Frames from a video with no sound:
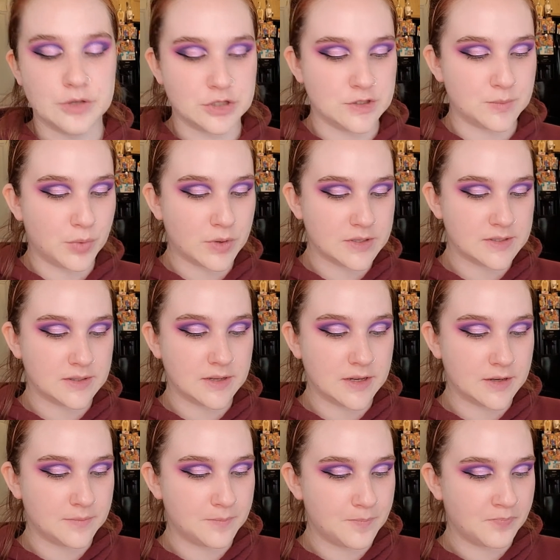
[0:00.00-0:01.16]
which is
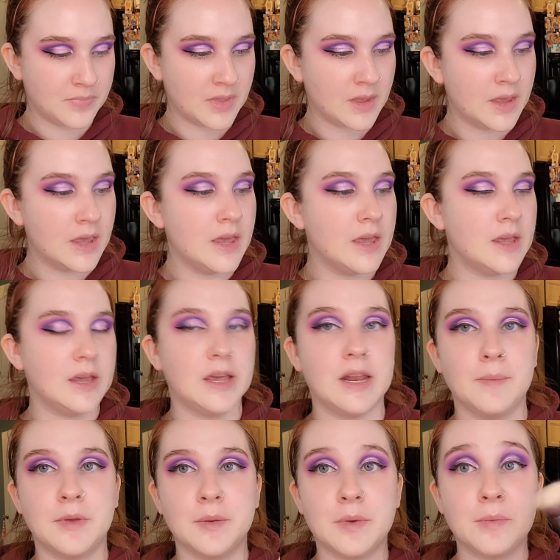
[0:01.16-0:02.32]
Porcelain. And
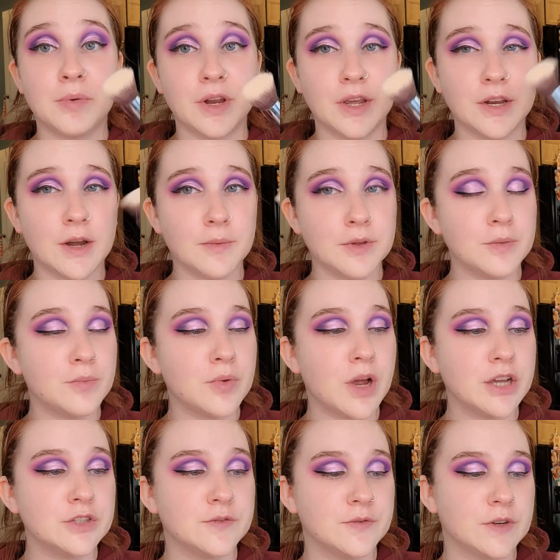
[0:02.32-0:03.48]
I'm going to be putting it on with a
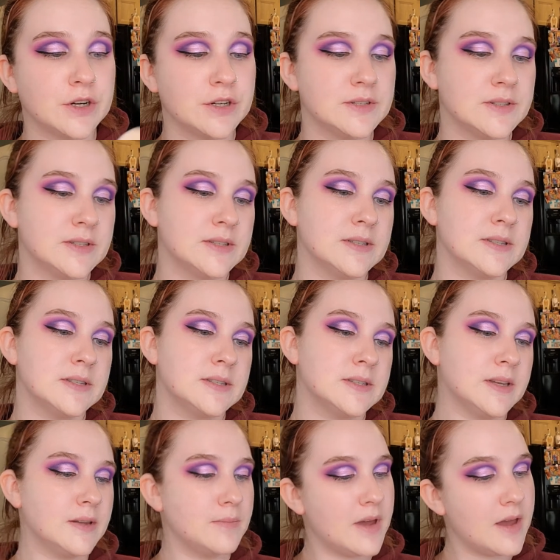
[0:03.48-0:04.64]
brush first. This is the
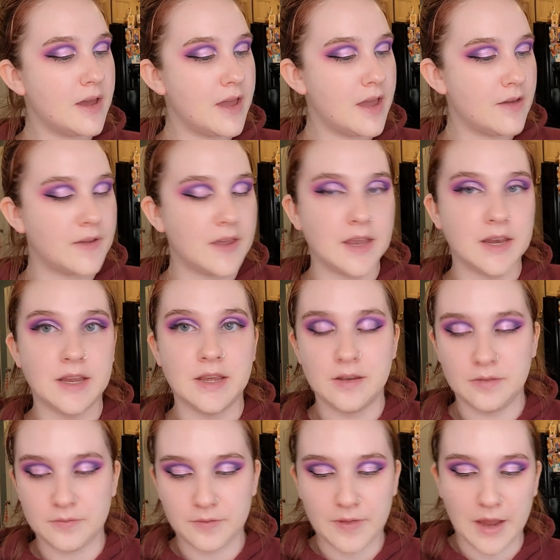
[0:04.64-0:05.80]
Sigma F80
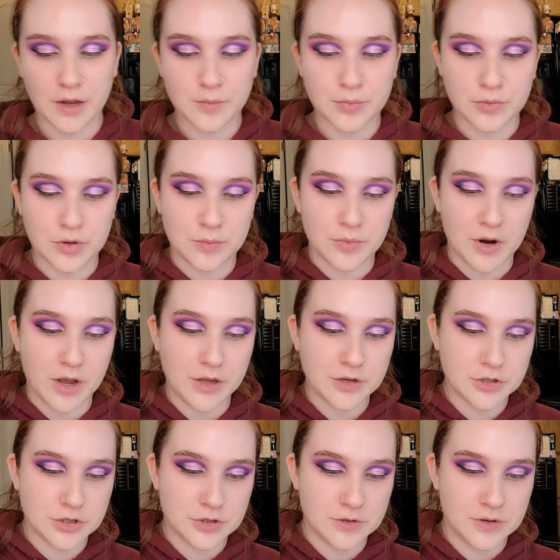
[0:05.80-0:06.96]
flat kabuki
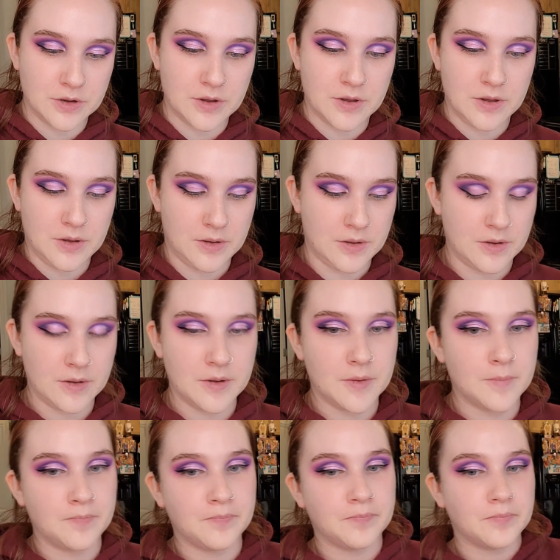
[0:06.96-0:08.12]
brush.
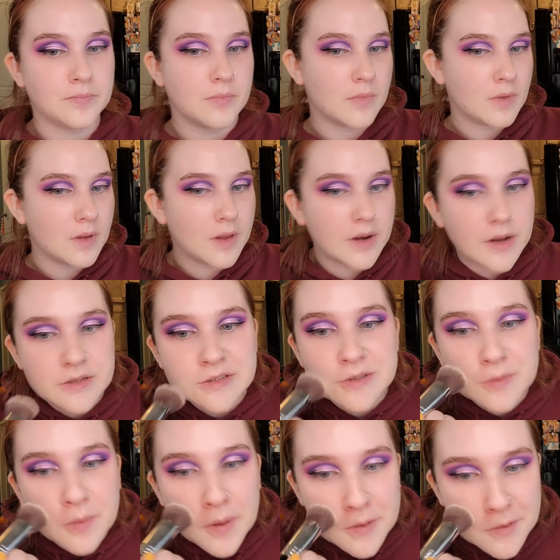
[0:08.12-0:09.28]
And I
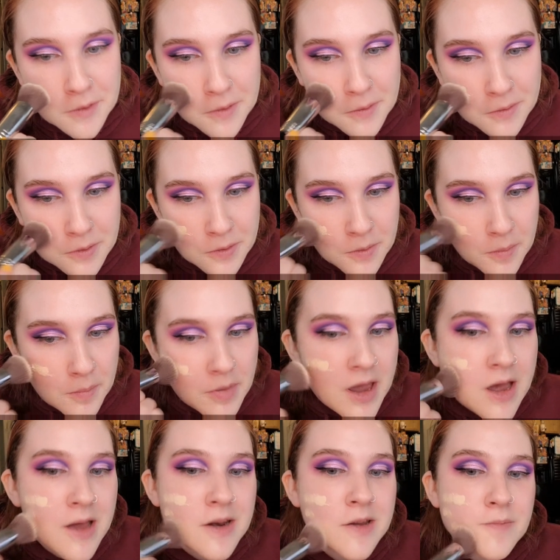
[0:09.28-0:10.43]
just want to do
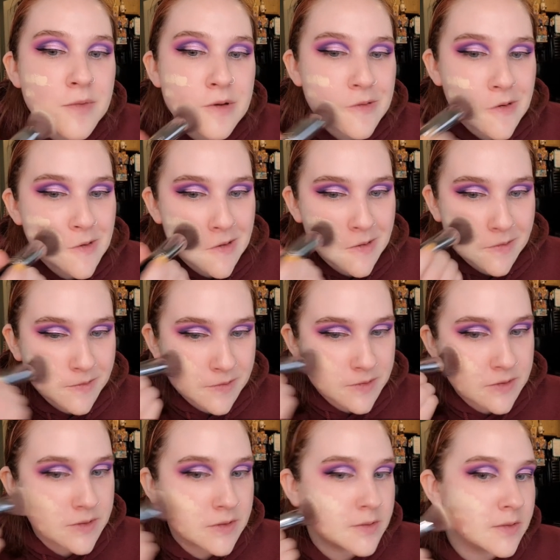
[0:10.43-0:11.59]
patting
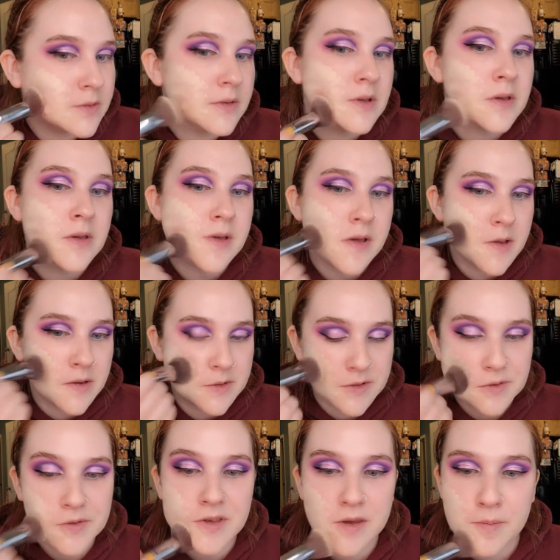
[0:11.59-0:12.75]
motions
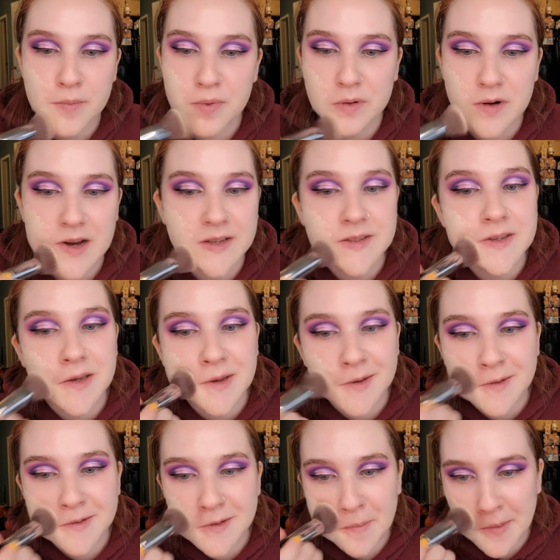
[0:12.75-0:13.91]
to really press it
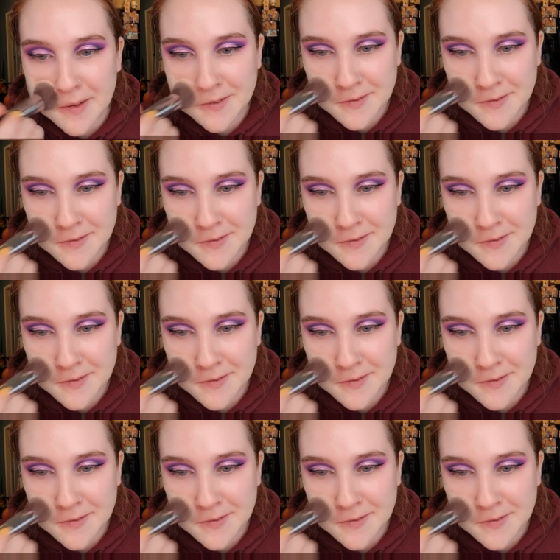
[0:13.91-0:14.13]
into my